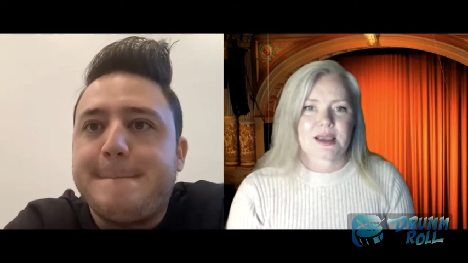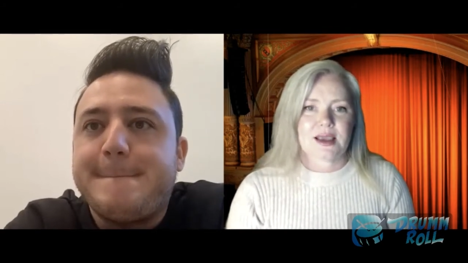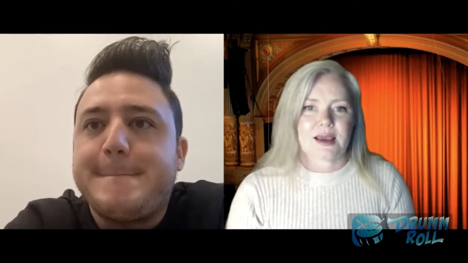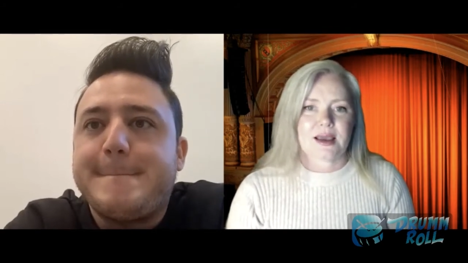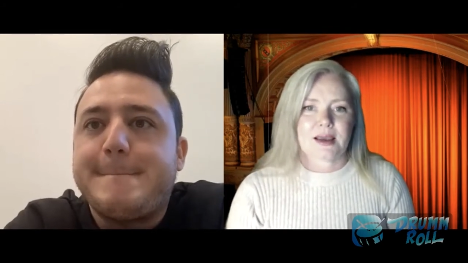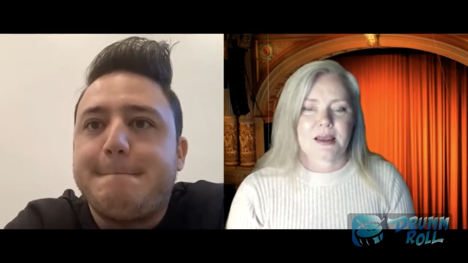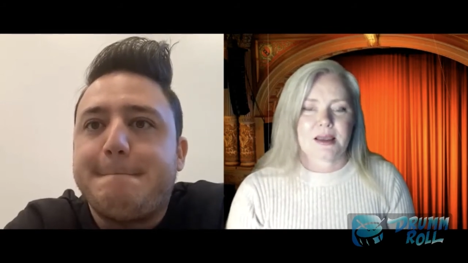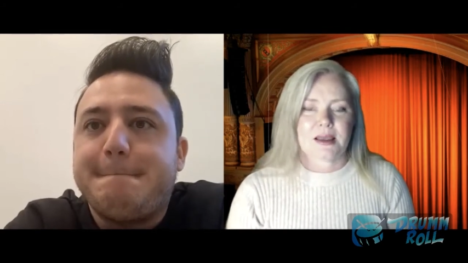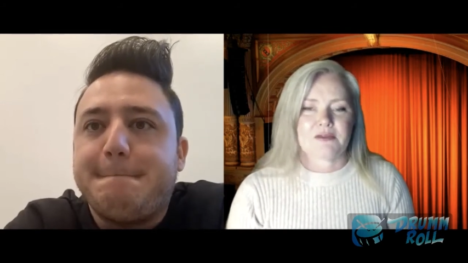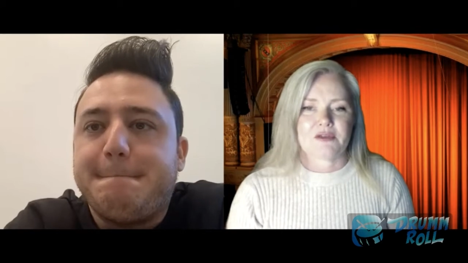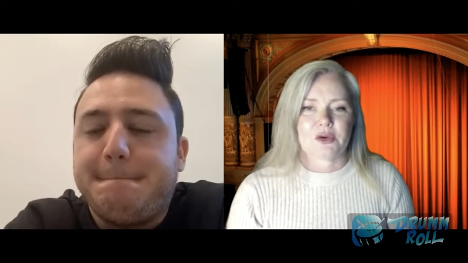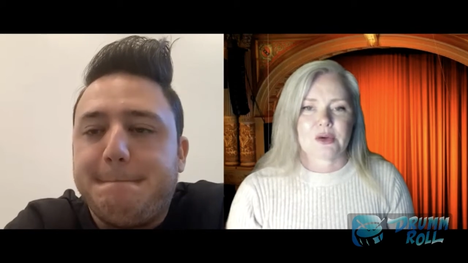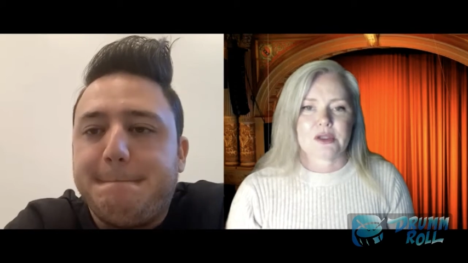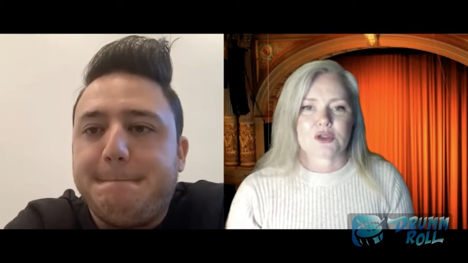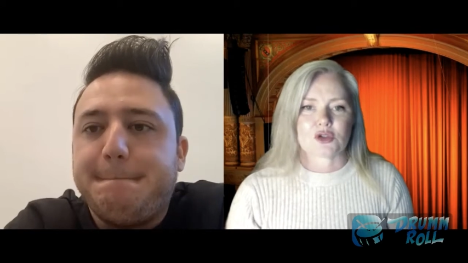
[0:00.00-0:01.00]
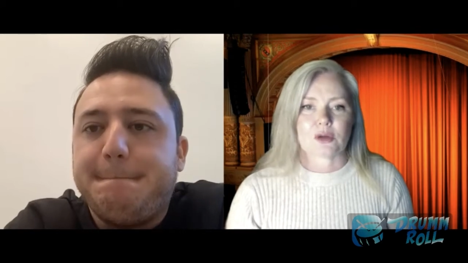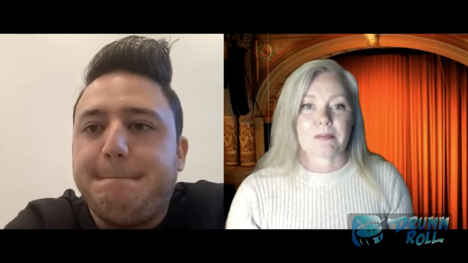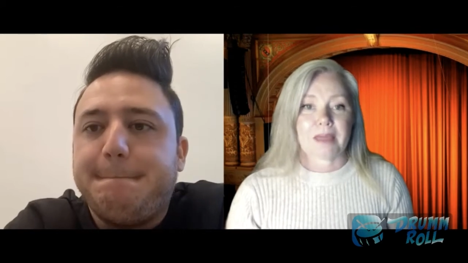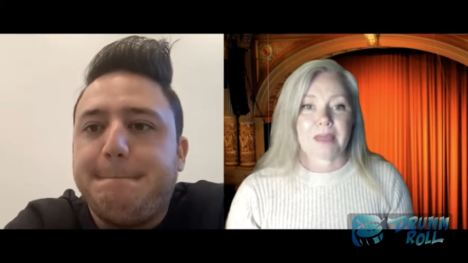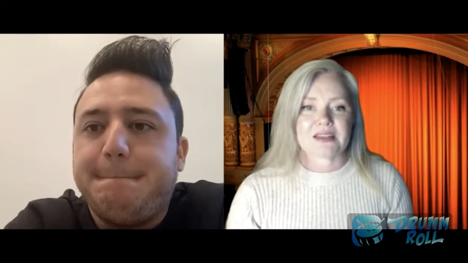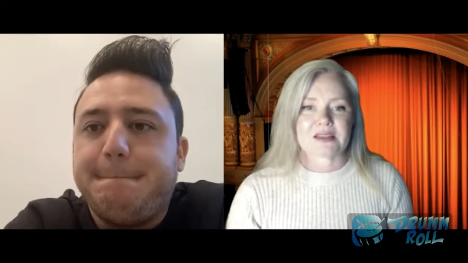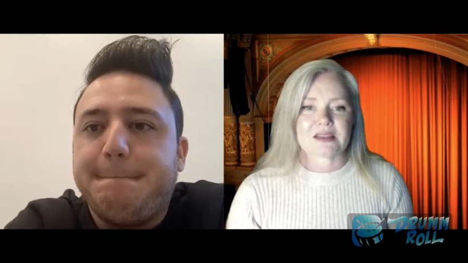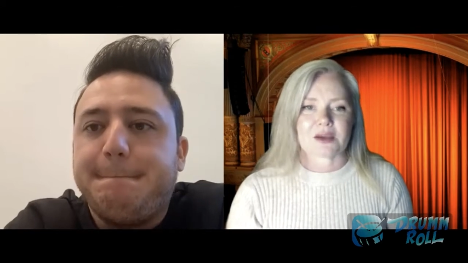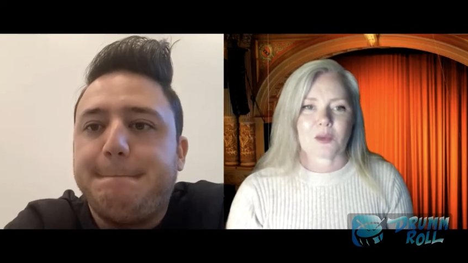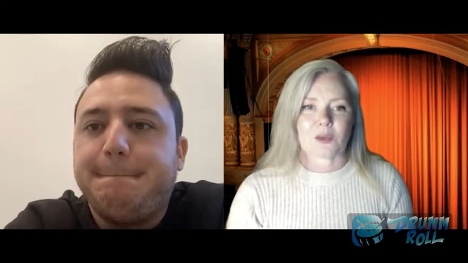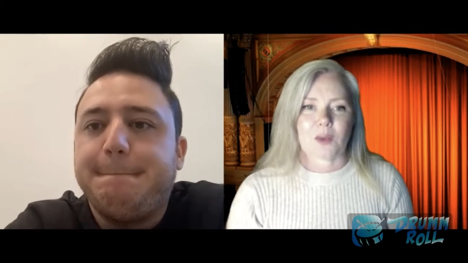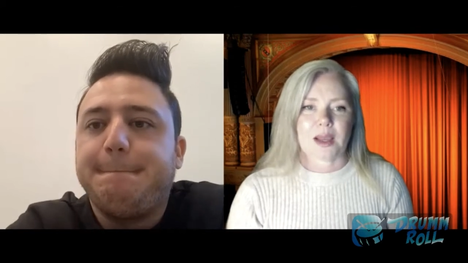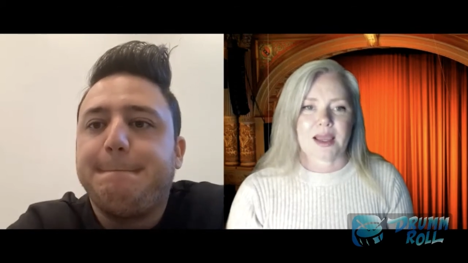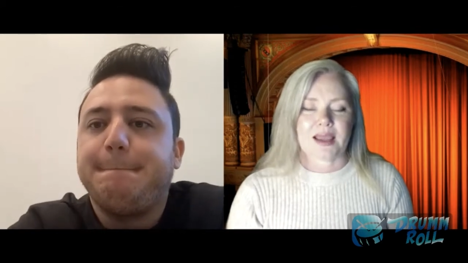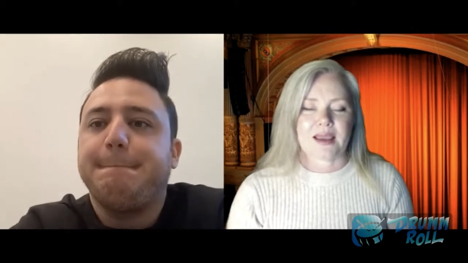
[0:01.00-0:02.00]
Speaker 1: uh, in a very dramatic
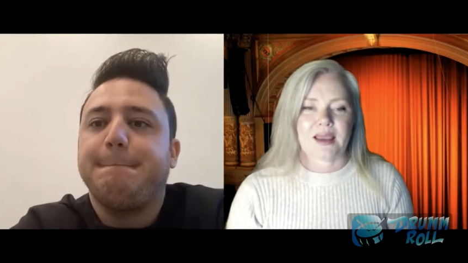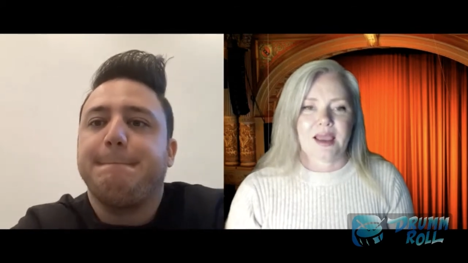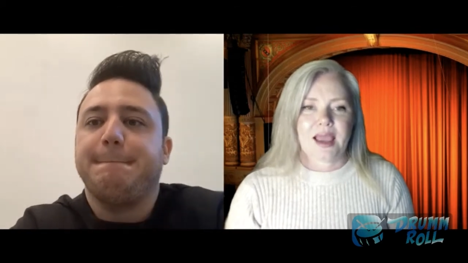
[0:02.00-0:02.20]
way.